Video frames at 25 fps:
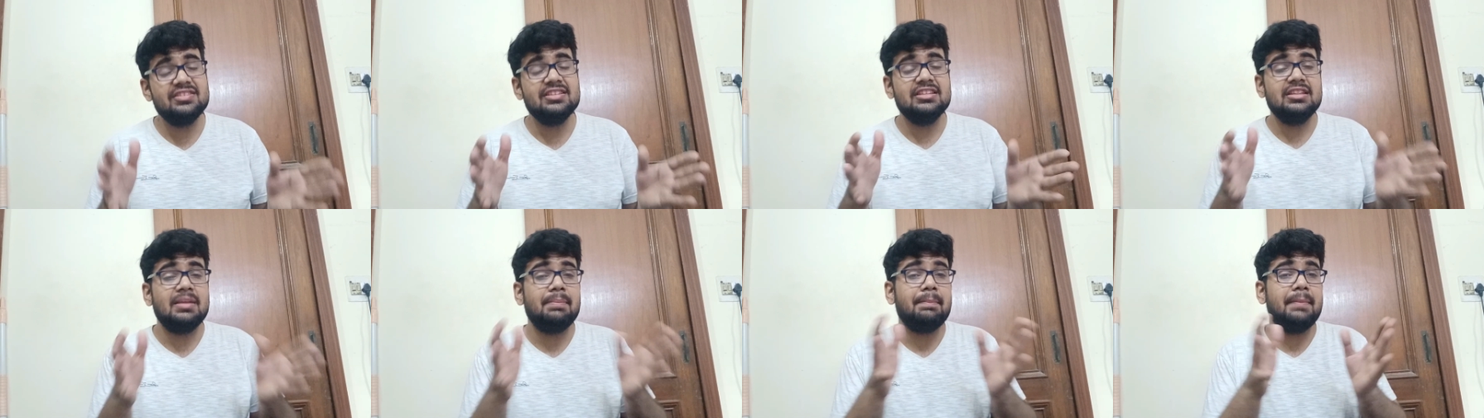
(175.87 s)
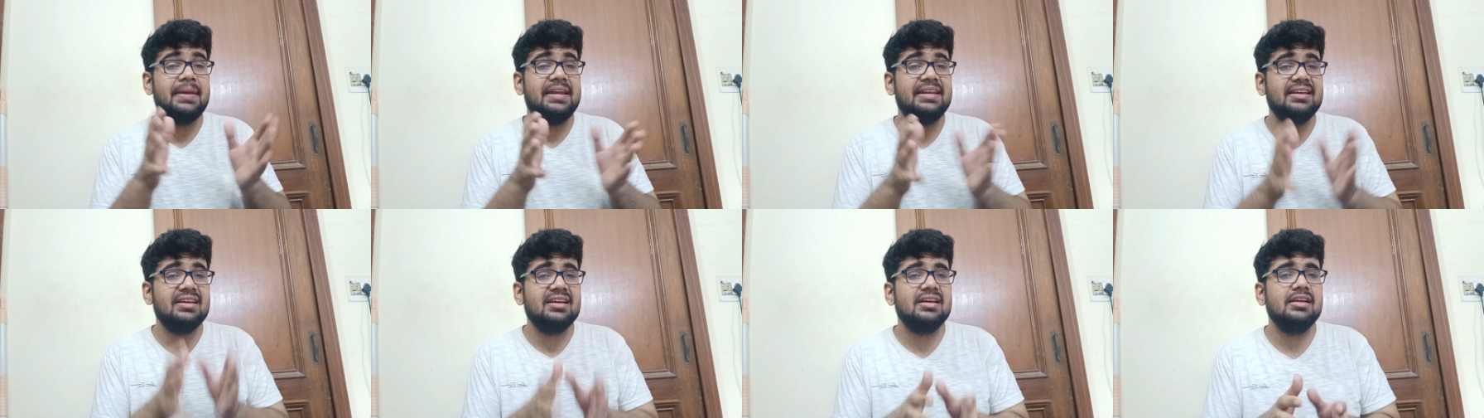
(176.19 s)
See, the
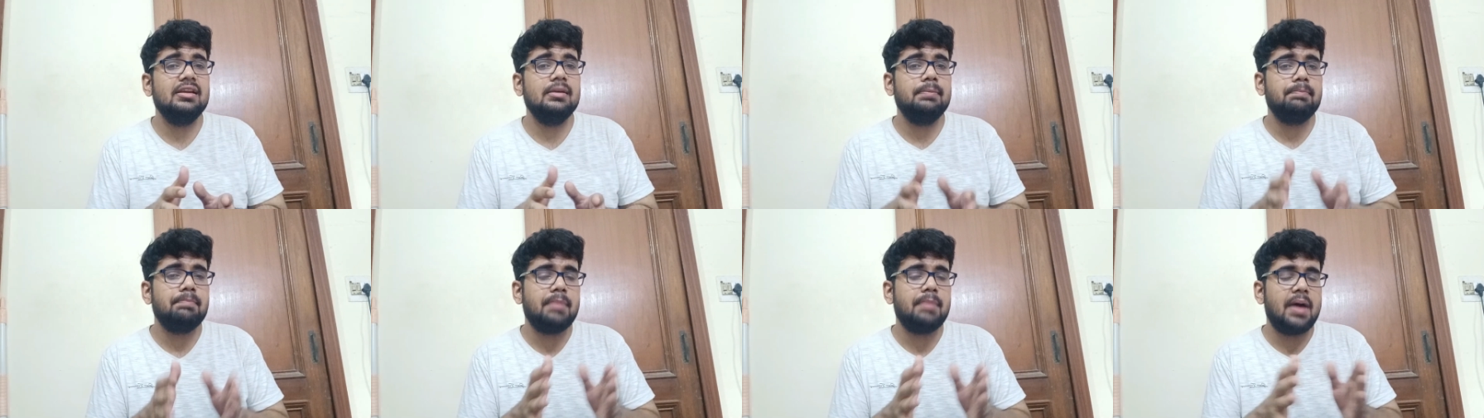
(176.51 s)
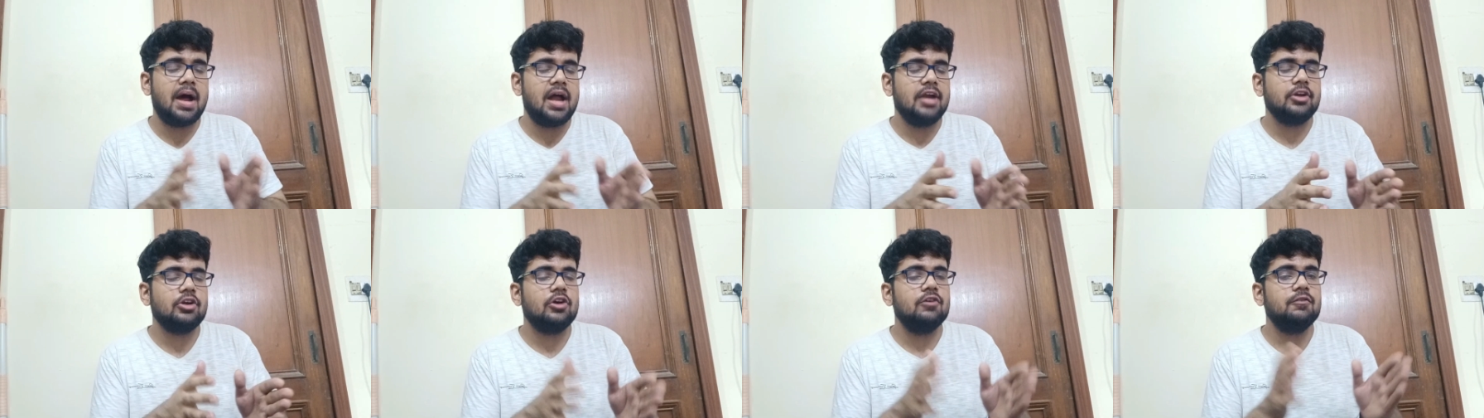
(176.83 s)
medical
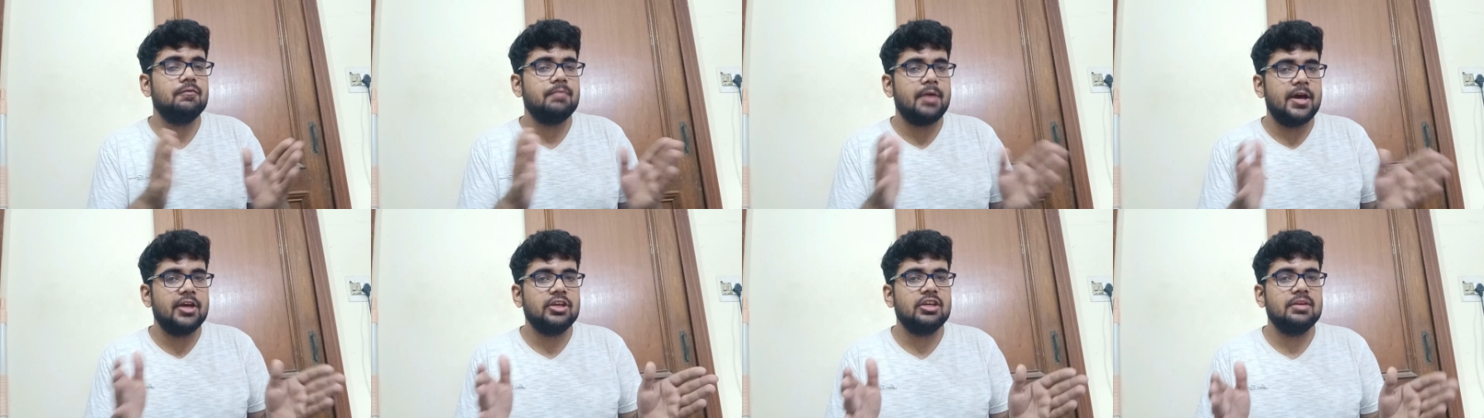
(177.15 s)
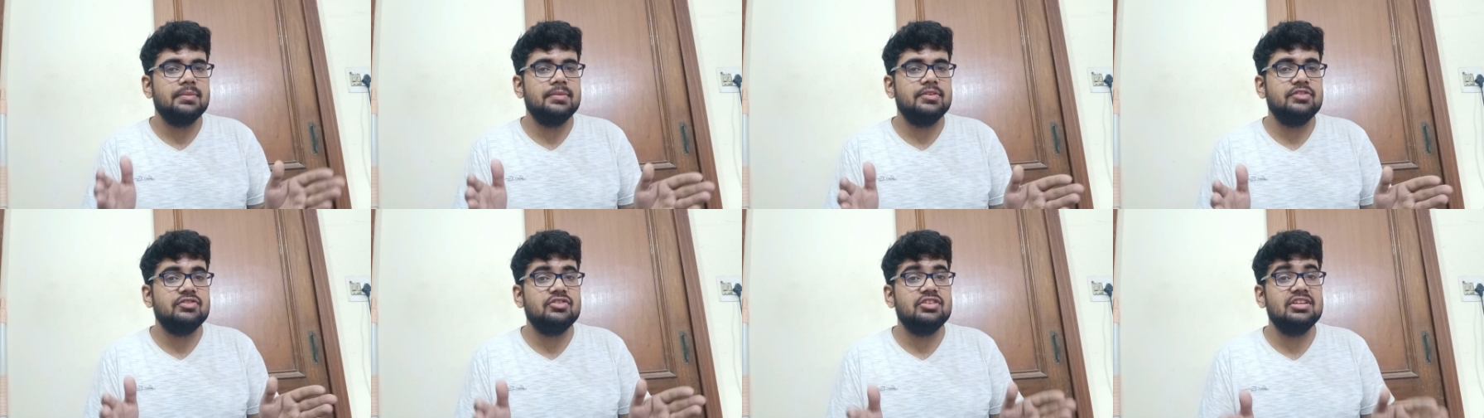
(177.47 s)
part of
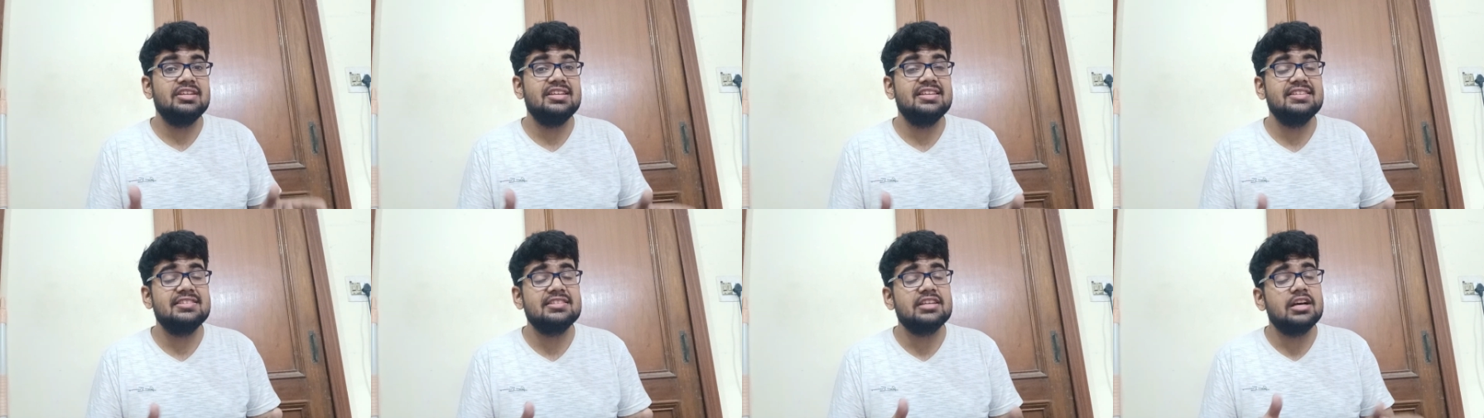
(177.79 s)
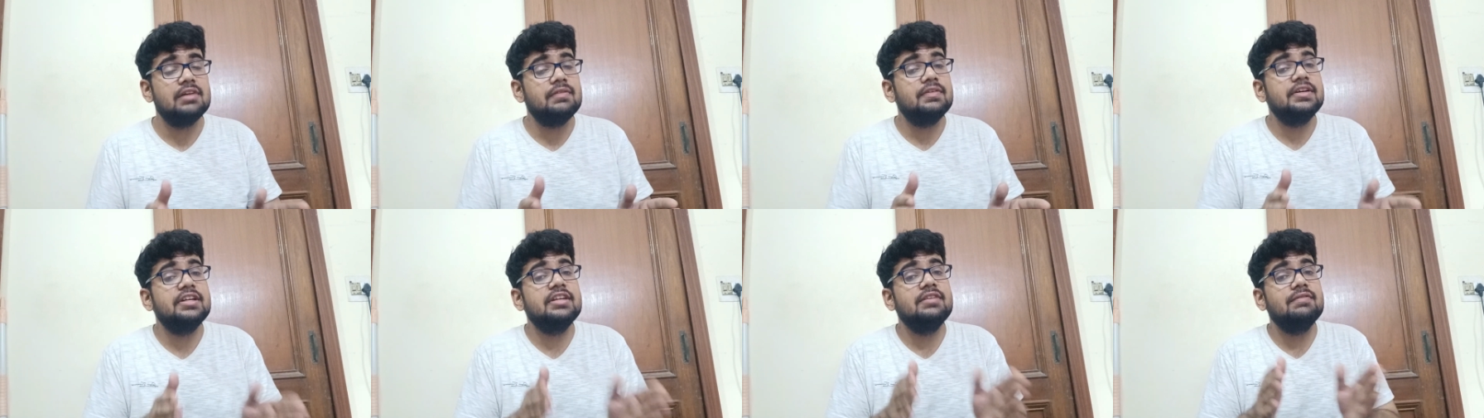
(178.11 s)
biochemistry is
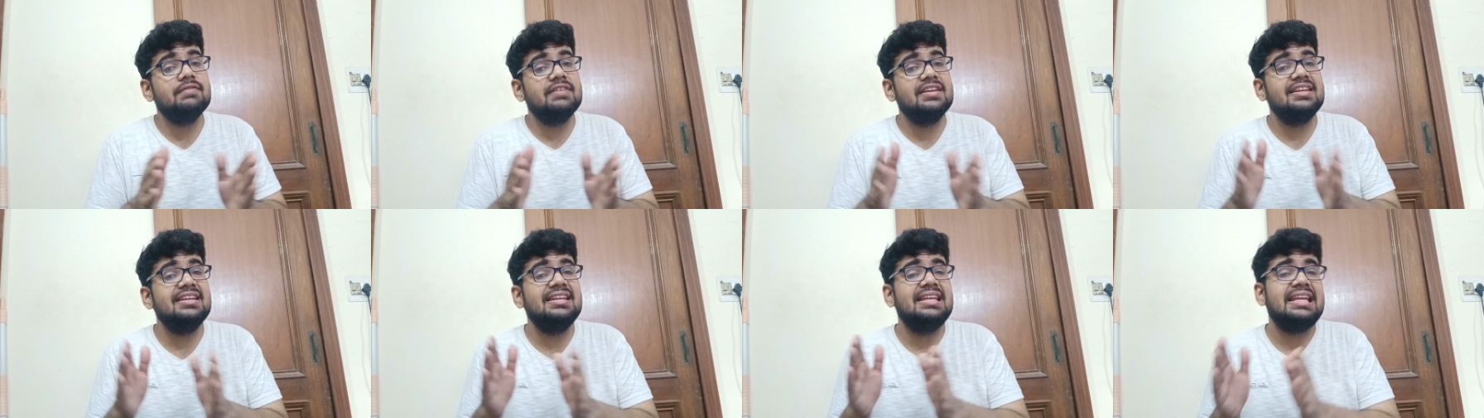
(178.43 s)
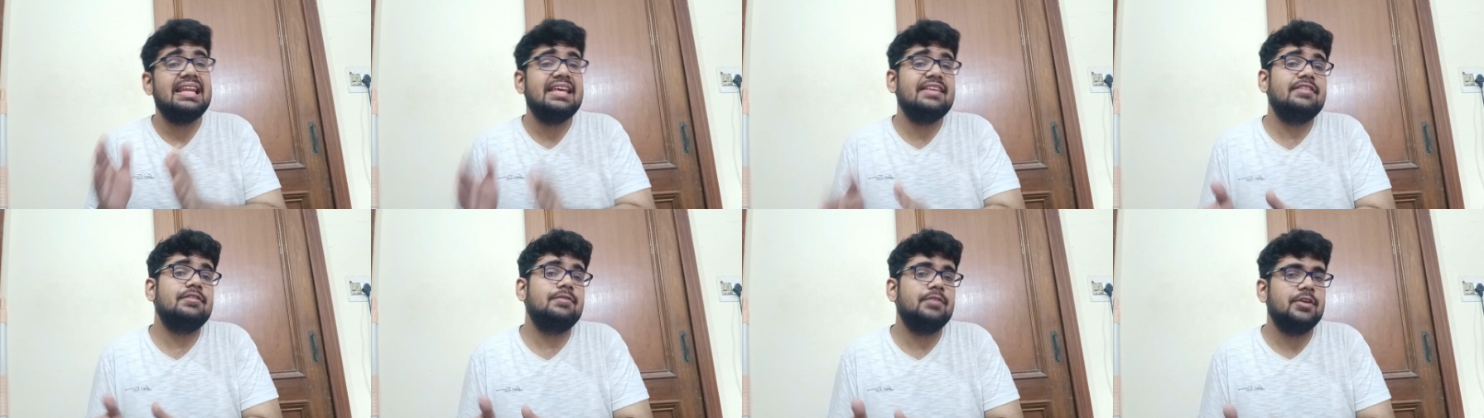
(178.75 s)
covered in very
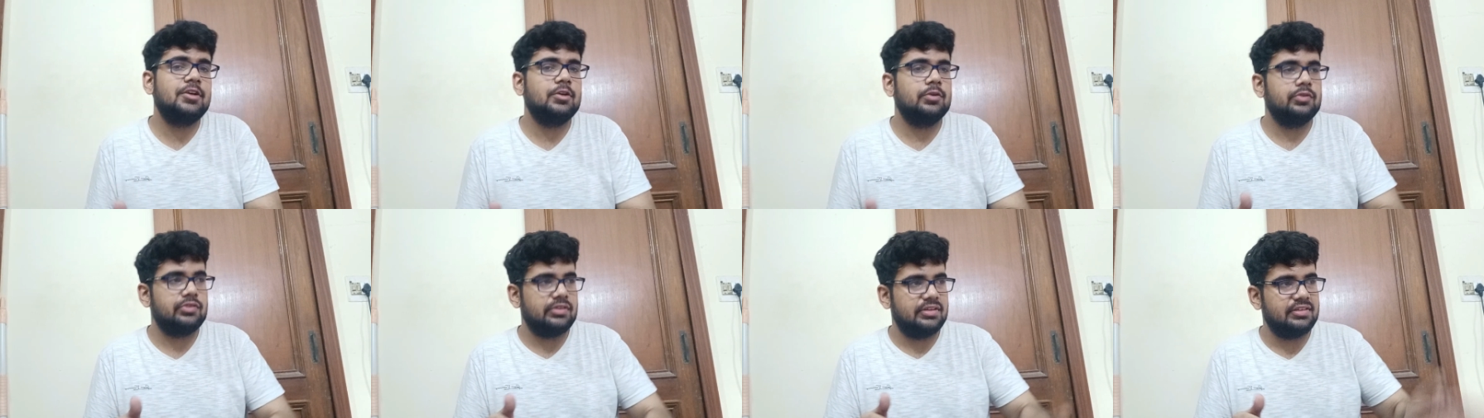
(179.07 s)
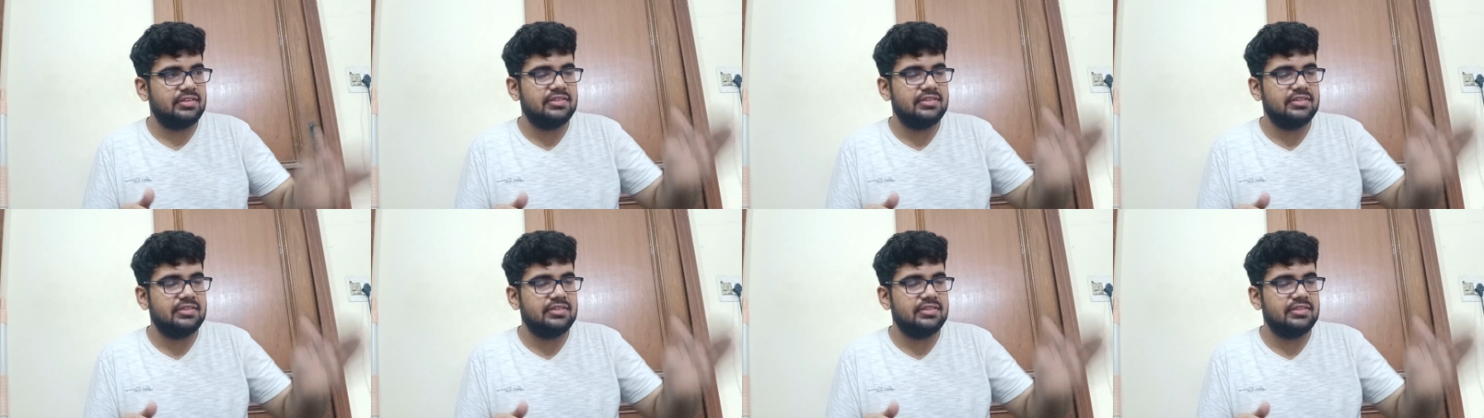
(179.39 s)
less videos.